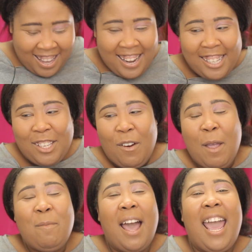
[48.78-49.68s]
That's all
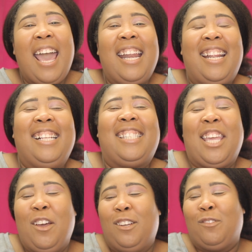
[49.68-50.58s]
right. My editing
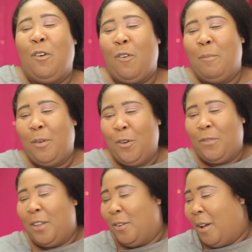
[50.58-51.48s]
skills will
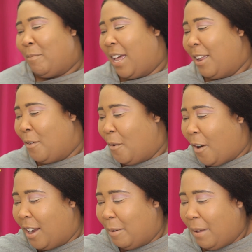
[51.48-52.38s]
remove you. I'm not even
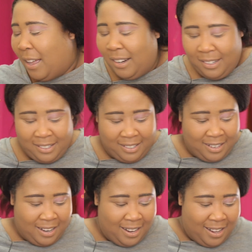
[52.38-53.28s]
worried about
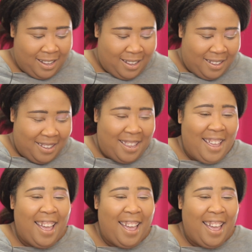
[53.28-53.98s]
it.